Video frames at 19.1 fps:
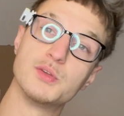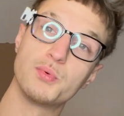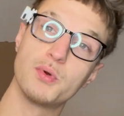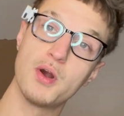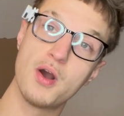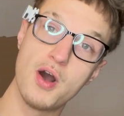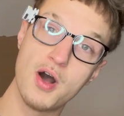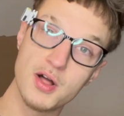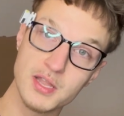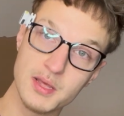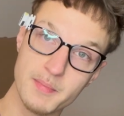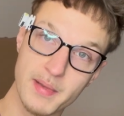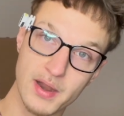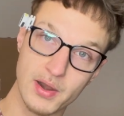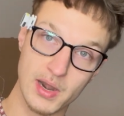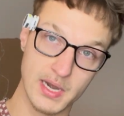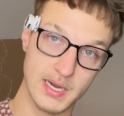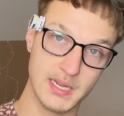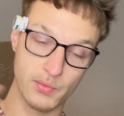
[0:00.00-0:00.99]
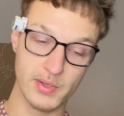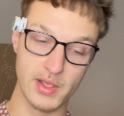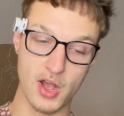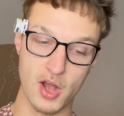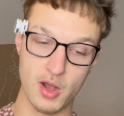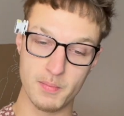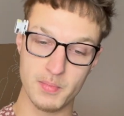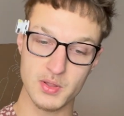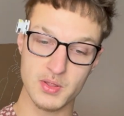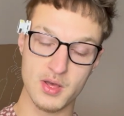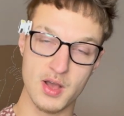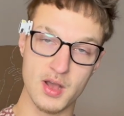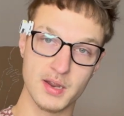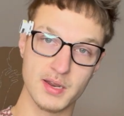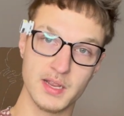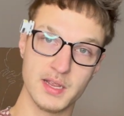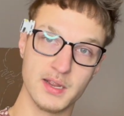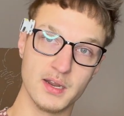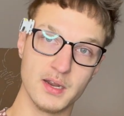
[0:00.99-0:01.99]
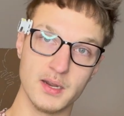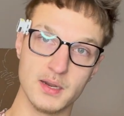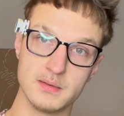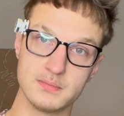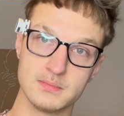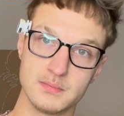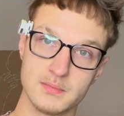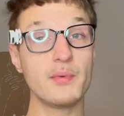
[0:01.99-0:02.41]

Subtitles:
we're all American. We all belong here.